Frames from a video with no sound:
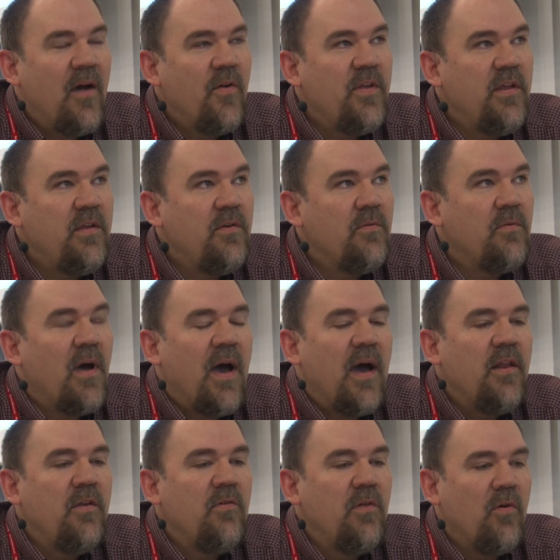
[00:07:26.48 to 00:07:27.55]
How
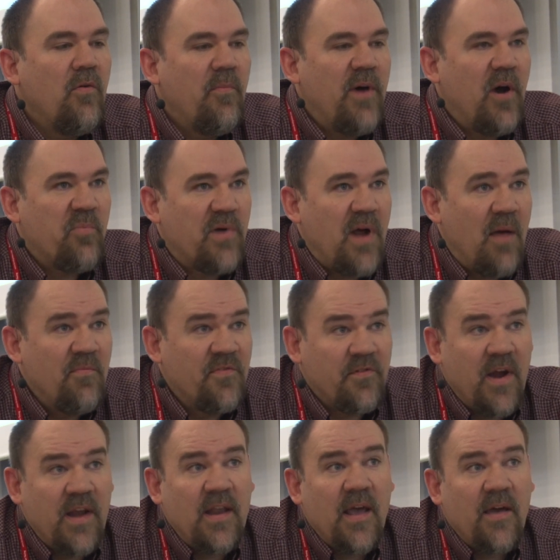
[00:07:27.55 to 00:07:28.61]
do you know about problems
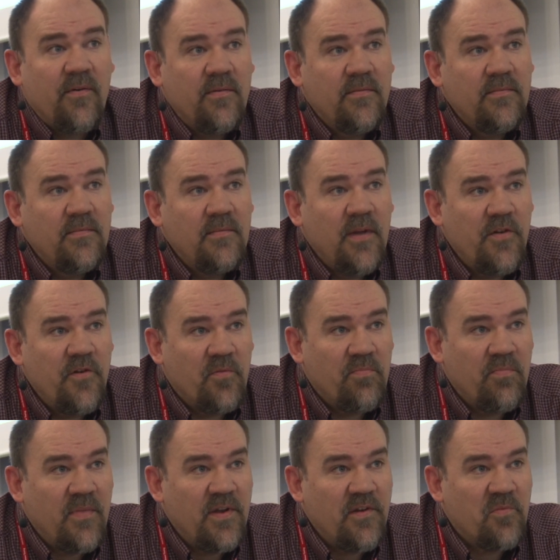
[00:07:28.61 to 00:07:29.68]
right now? Well, in your
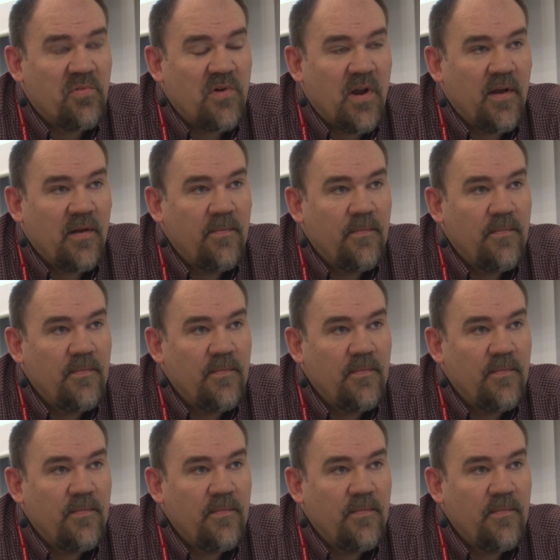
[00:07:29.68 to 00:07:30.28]
product.